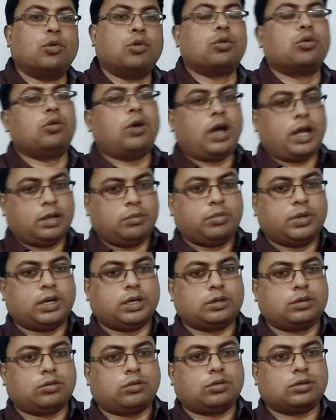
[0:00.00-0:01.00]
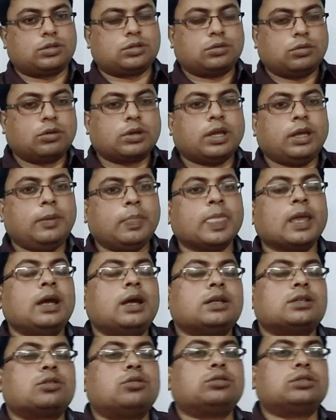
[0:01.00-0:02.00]
monohybrid cross.
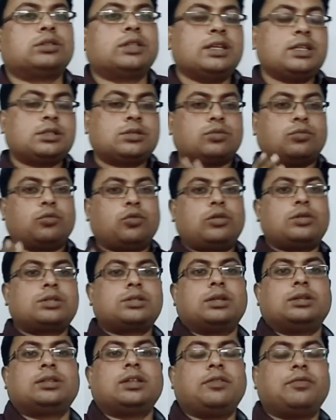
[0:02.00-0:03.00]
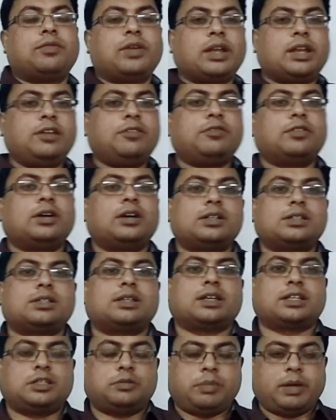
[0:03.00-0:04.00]
Okay, so this was the very
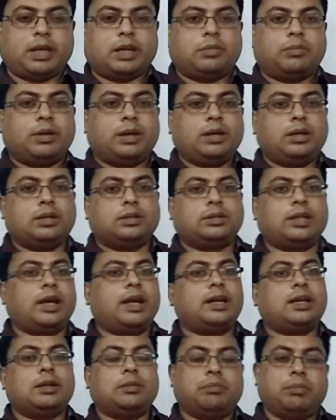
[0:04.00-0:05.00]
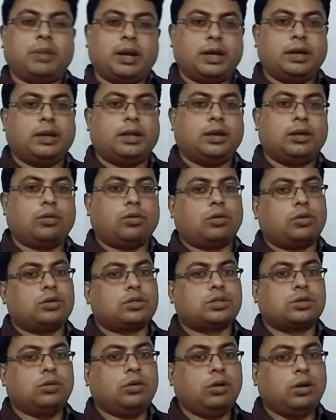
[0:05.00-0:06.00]
first experiment that Mendel
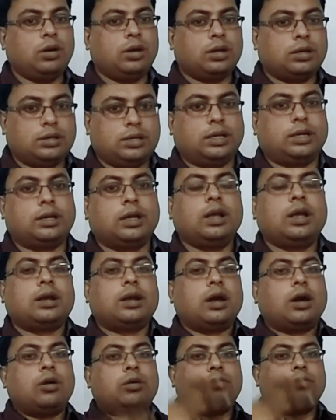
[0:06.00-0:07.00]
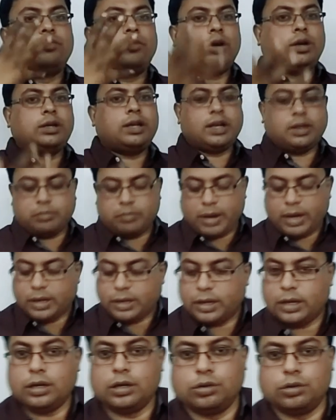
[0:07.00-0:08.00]
also did. Now what did
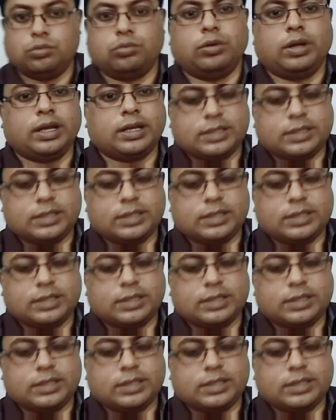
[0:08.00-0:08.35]
Mendel do